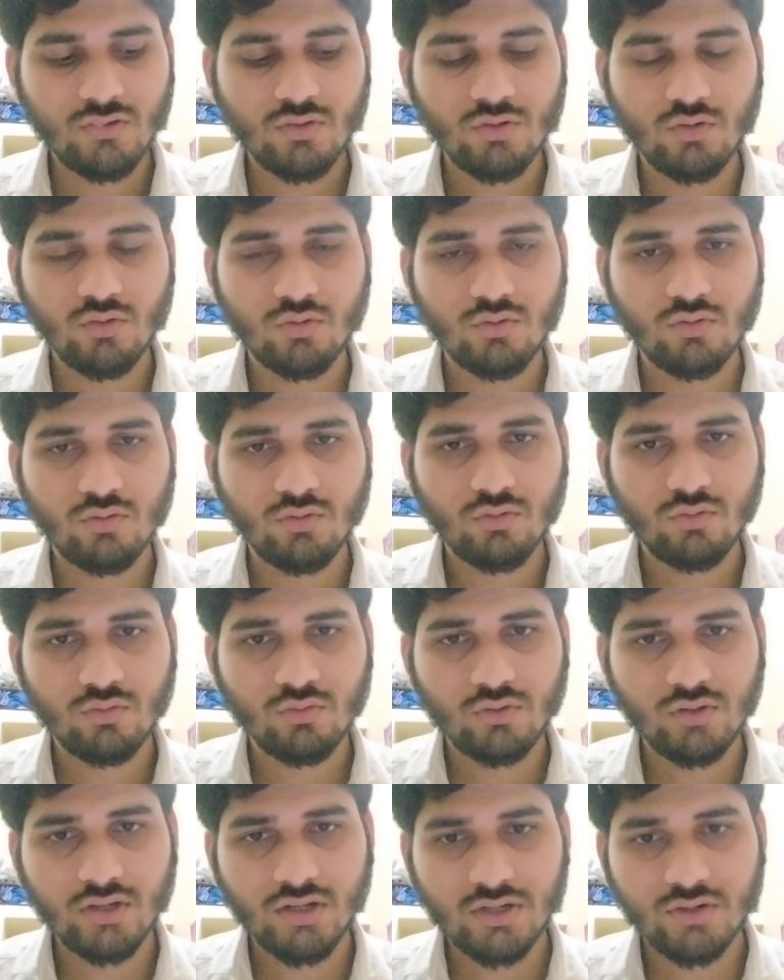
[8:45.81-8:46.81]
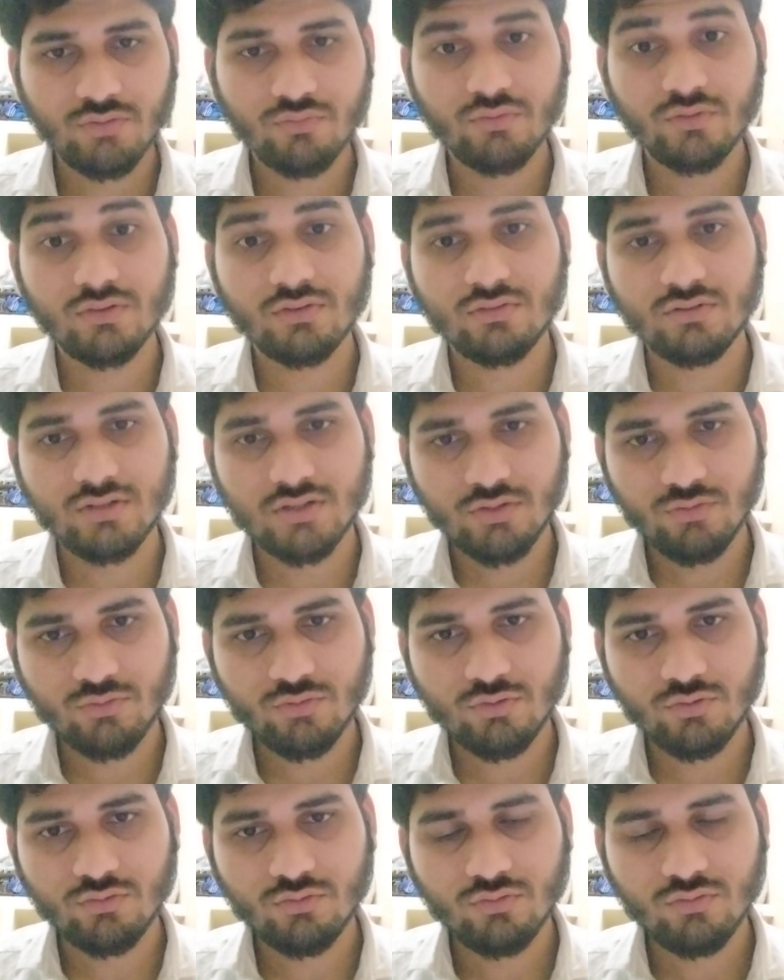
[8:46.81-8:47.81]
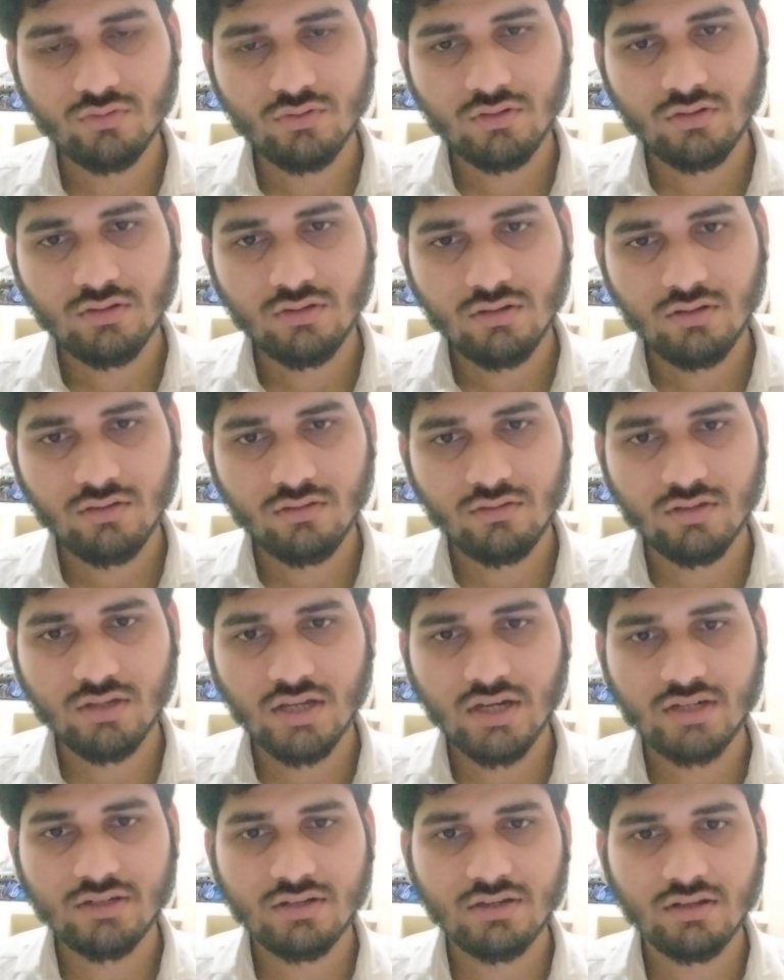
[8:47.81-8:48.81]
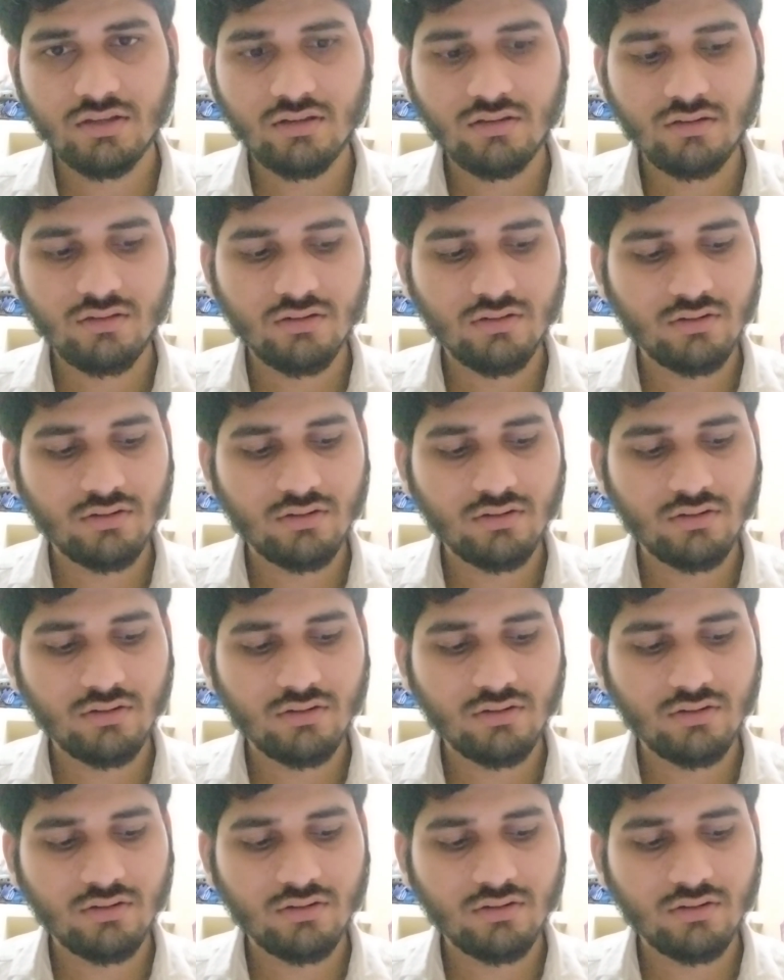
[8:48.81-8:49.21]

So it was due to scattering,